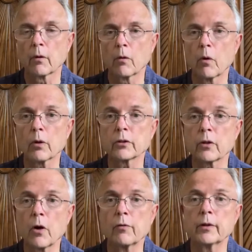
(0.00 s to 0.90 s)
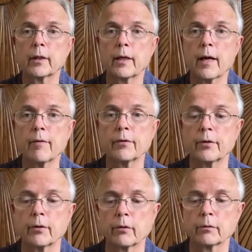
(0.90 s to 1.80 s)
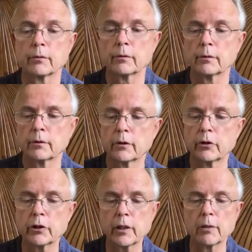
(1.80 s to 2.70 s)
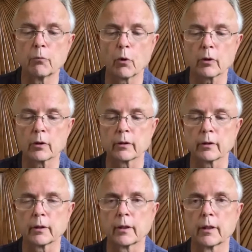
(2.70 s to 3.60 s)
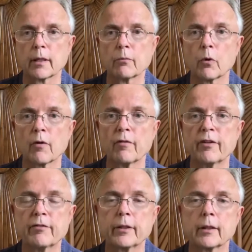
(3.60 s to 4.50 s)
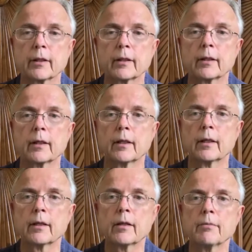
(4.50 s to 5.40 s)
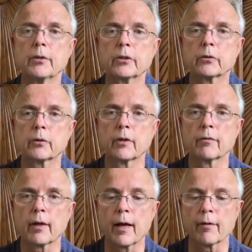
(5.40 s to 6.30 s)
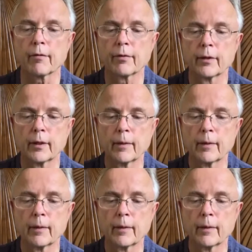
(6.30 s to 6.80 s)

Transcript: Or is COVID an avenue to seeing more clearly and more vividly the mystery of life,